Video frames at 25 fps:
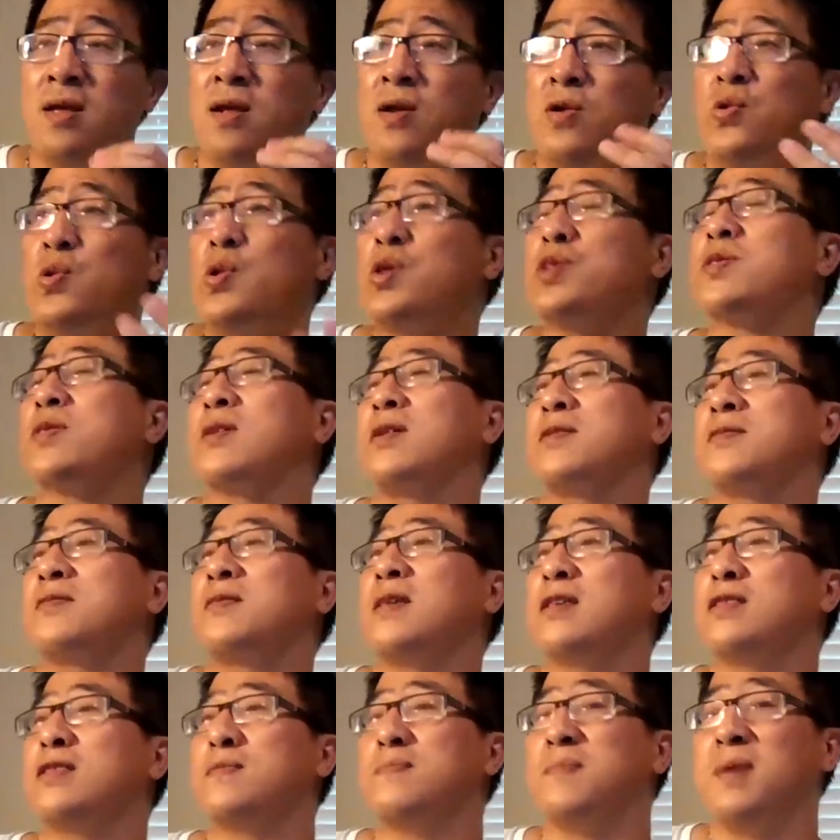Risk
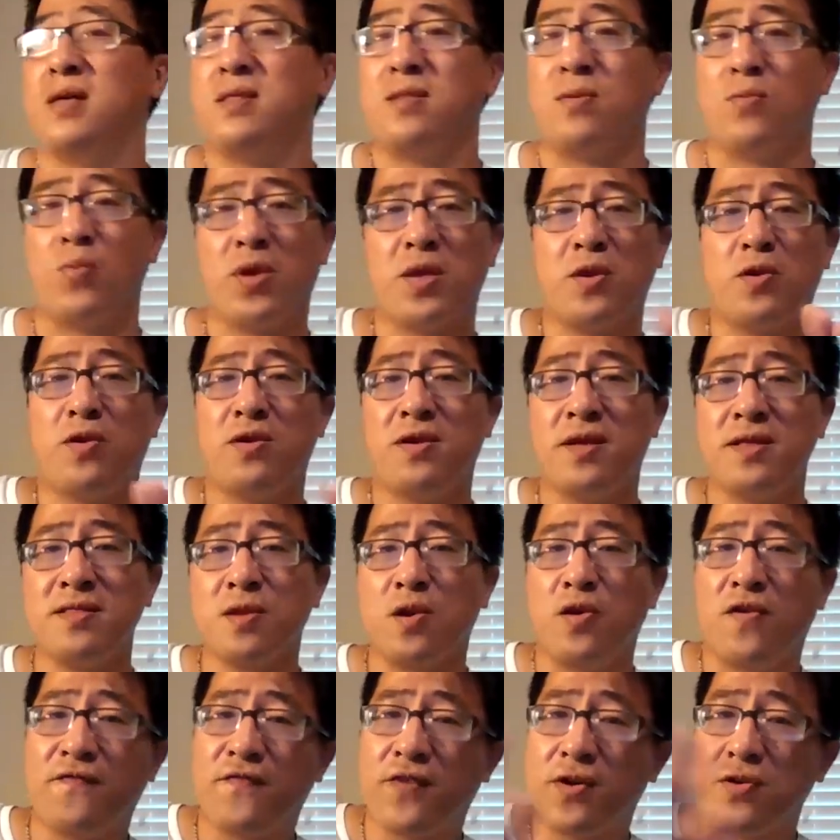assessment, let's
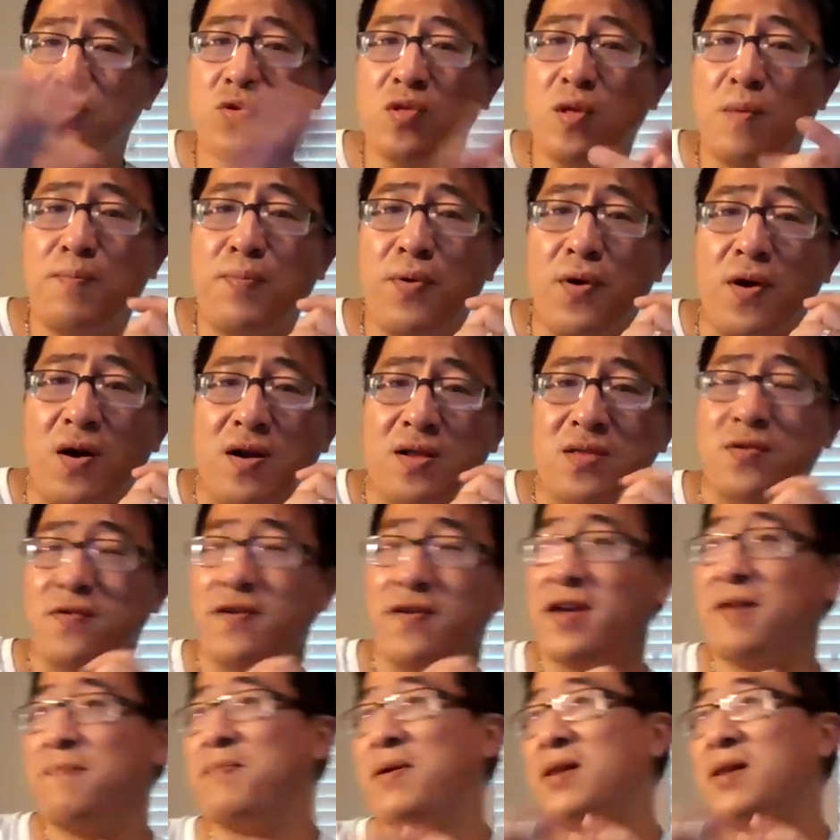refer to the books, right?